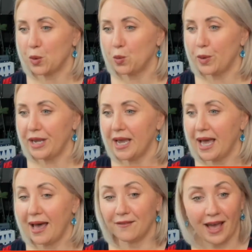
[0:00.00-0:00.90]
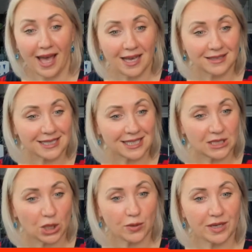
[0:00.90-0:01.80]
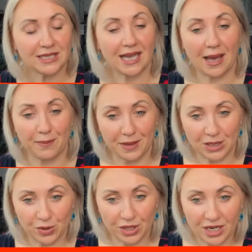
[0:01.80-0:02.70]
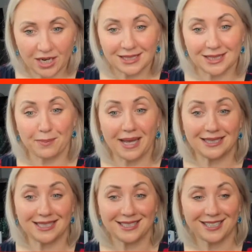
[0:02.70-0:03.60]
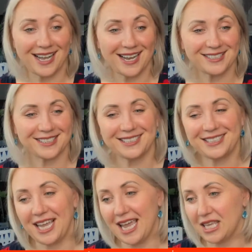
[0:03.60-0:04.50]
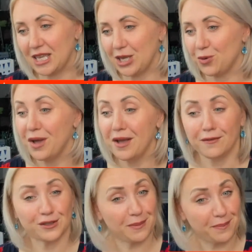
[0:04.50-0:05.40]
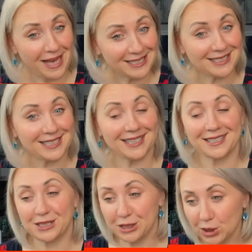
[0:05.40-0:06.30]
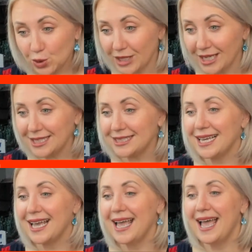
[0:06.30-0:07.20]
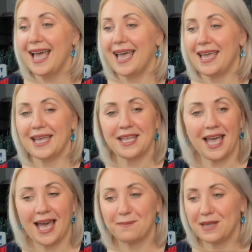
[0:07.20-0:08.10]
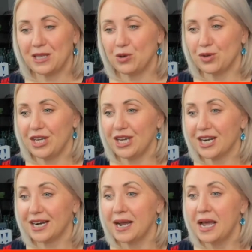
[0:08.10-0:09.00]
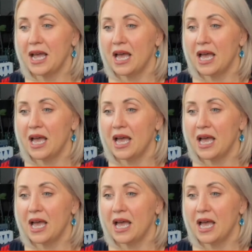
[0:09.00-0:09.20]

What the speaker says: We have Alex, as always. Happy New Year, the best instructor. Thank you for the best students, and Happy New Year.